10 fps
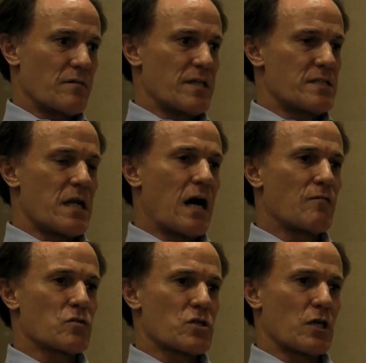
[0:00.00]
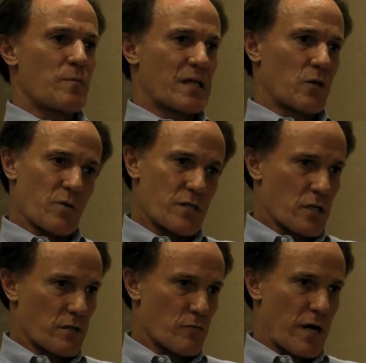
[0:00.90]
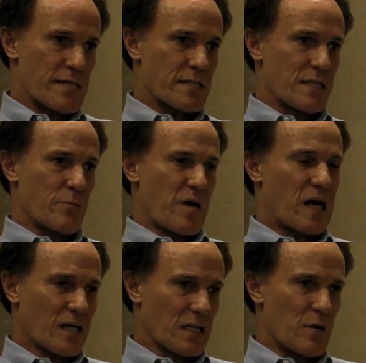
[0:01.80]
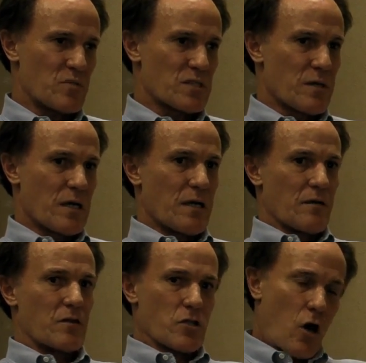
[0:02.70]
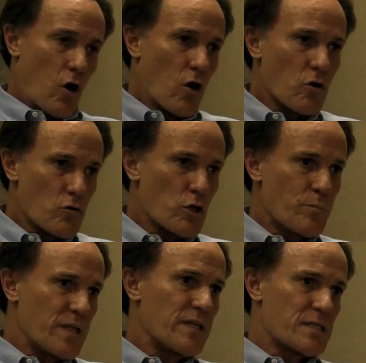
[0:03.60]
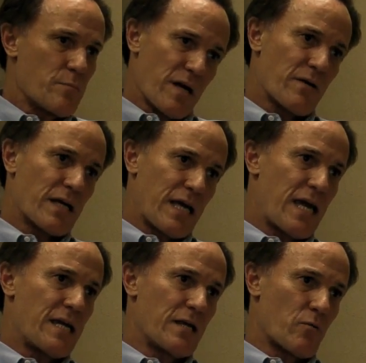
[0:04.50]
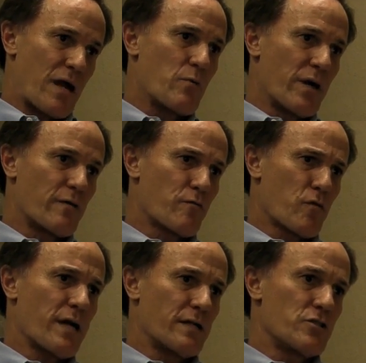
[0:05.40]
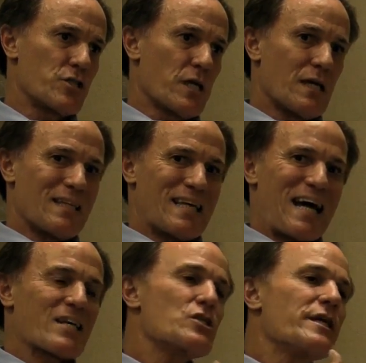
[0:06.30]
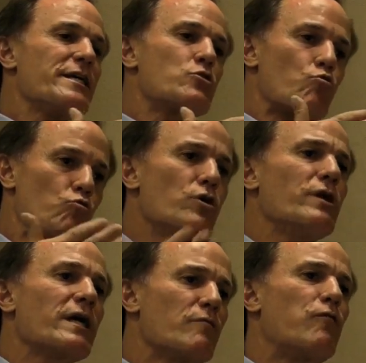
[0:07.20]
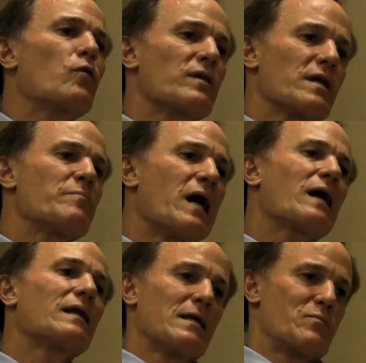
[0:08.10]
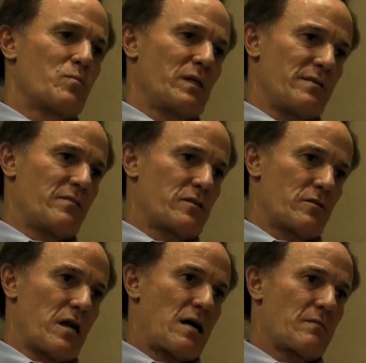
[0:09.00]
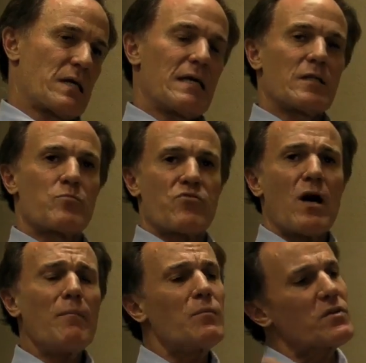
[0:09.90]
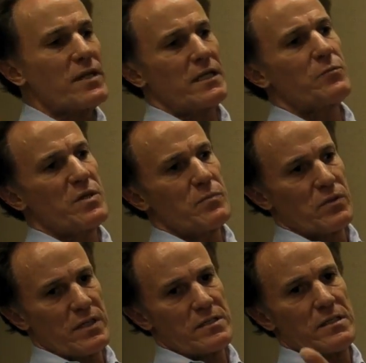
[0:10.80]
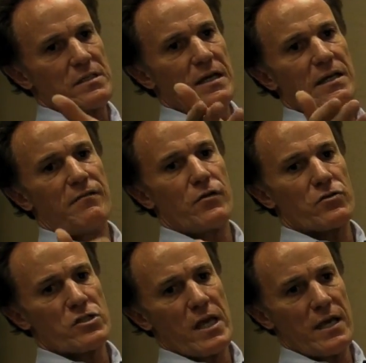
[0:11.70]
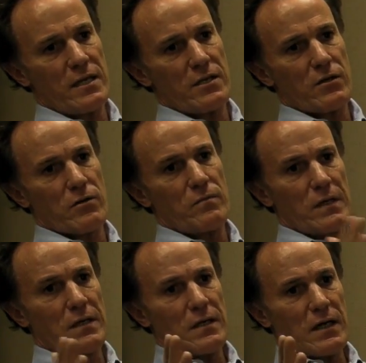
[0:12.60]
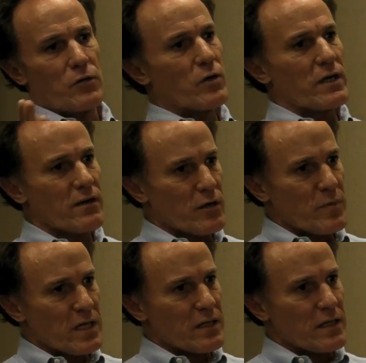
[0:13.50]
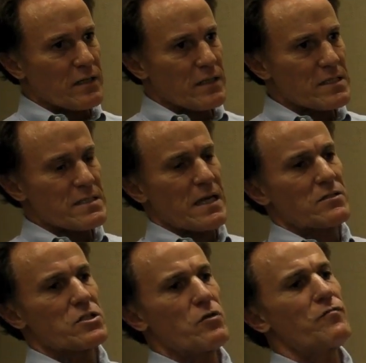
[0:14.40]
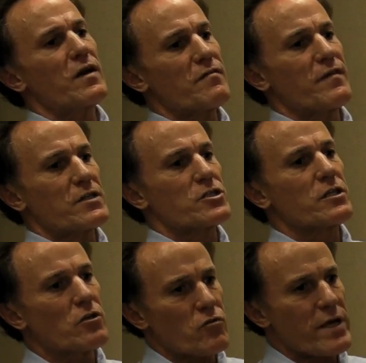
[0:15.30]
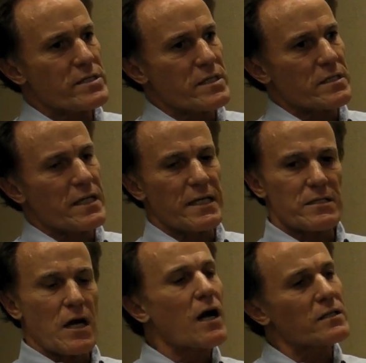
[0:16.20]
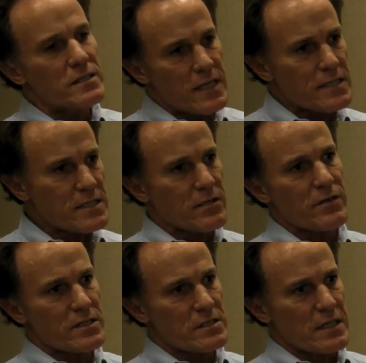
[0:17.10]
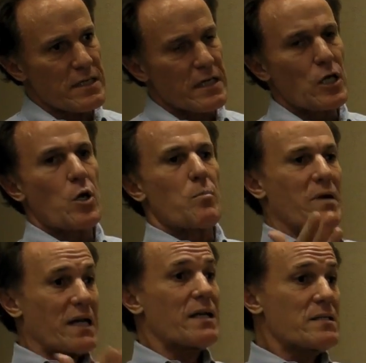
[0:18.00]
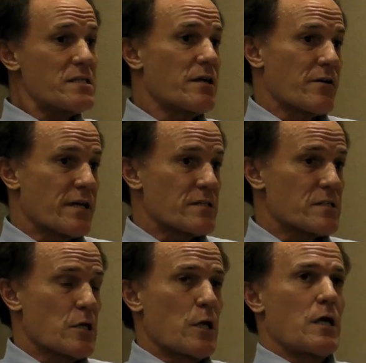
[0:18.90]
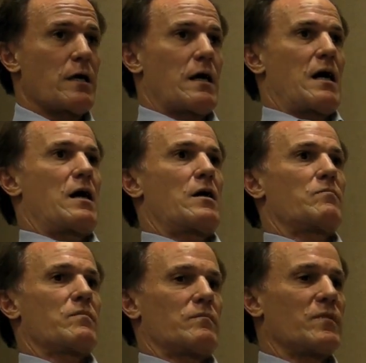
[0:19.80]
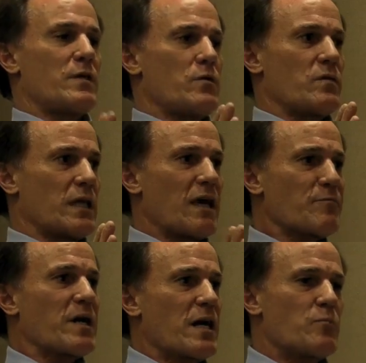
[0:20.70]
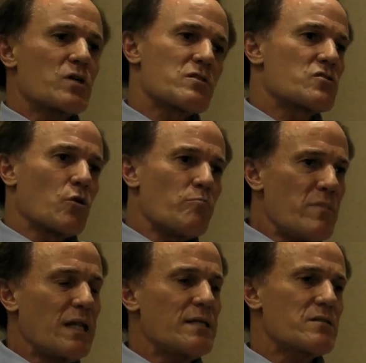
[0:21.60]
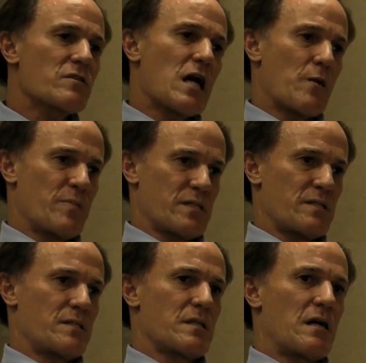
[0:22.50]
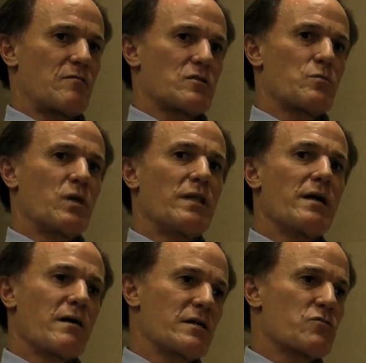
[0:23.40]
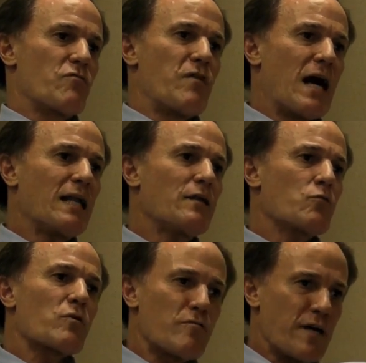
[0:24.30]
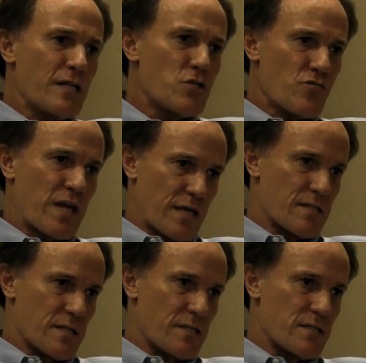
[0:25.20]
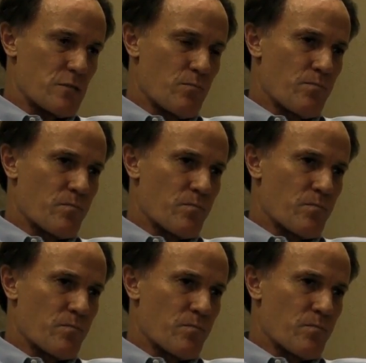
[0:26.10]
these novels all about the return of Christ and the apocalypse. There's a whole group in this America-hating right-wing fringe that actually is rooting for the apocalypse, believe this or not. And the problem with telling people this is that if you're sane and you're an ordinary American, this sounds so far-fetched and crazy that it's hard to take seriously. But it is serious. The Left Behind books have sold millions of copies, these novels, and what they are is violent revenge fantasies